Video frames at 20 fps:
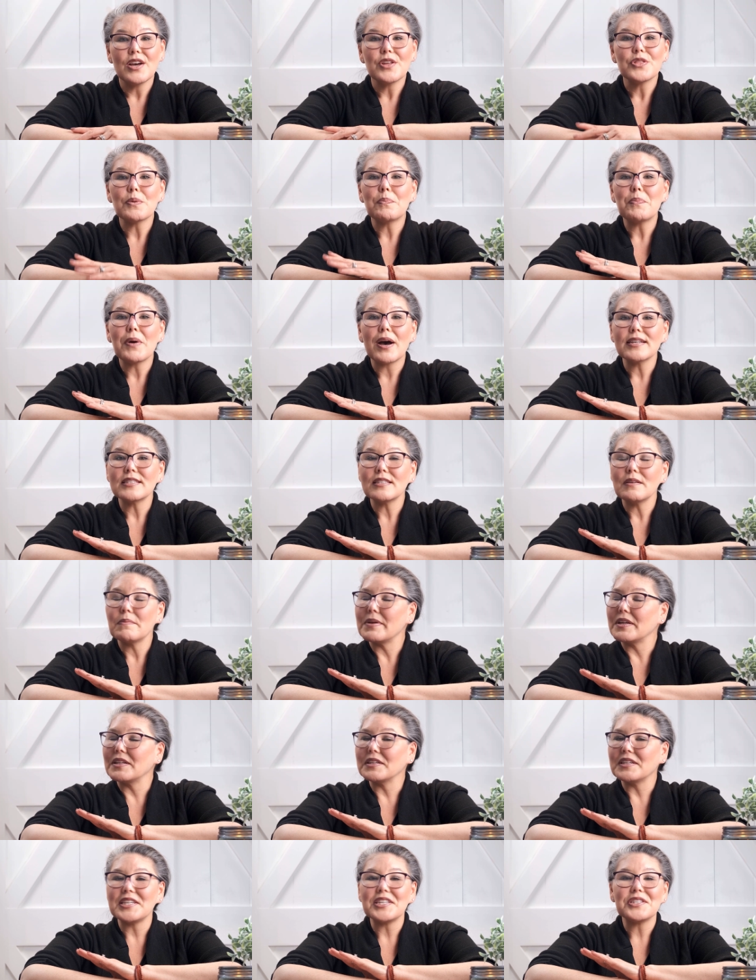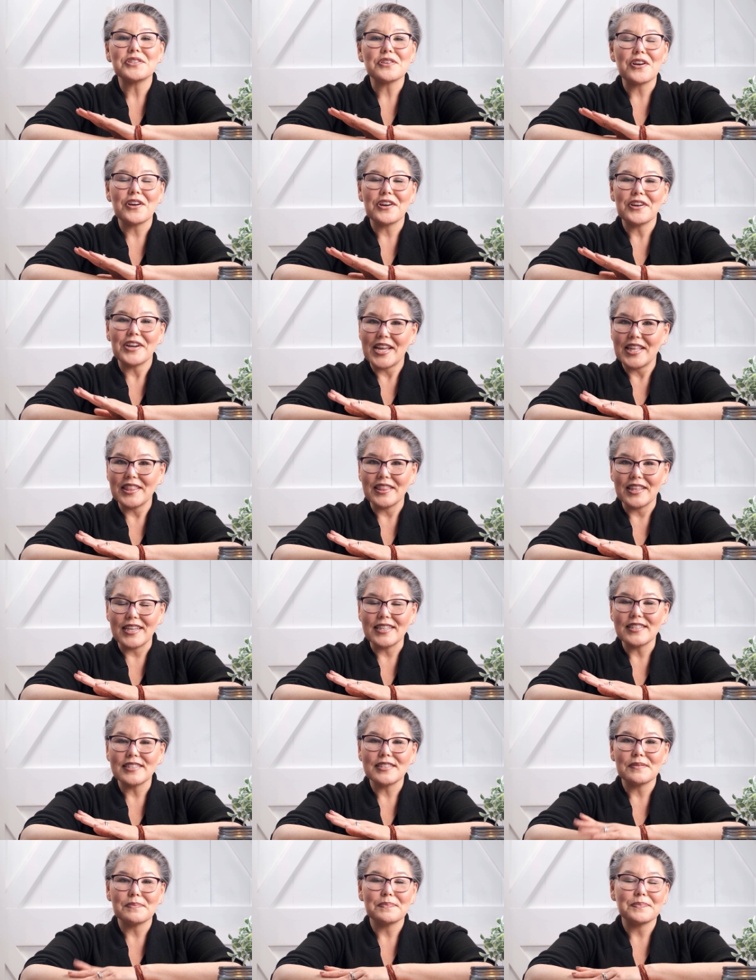The possibilities are
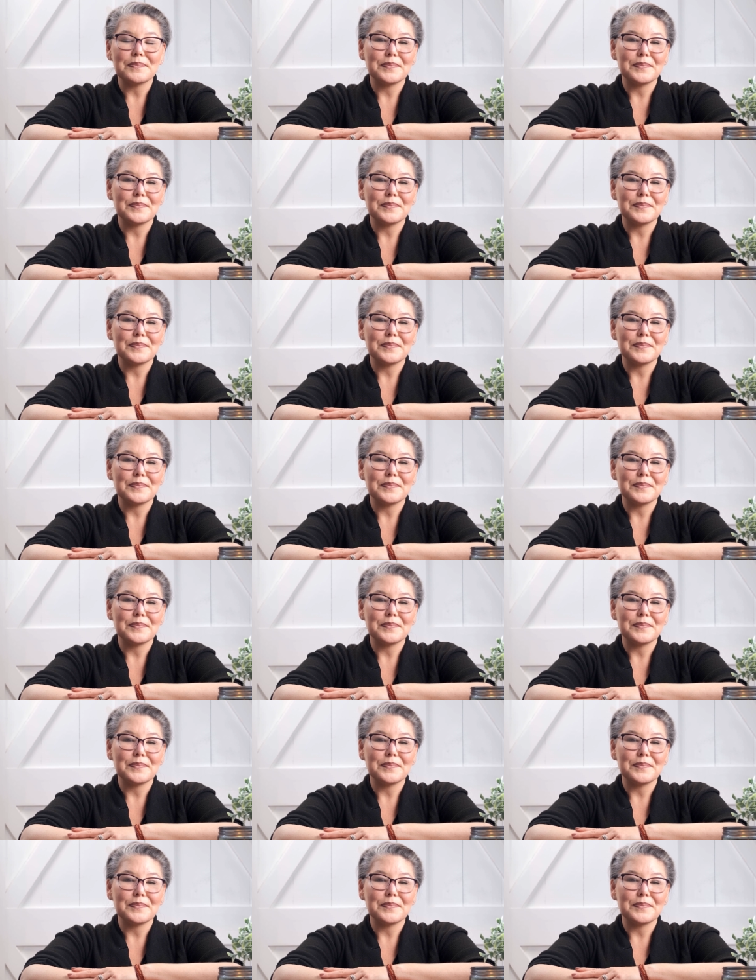endless.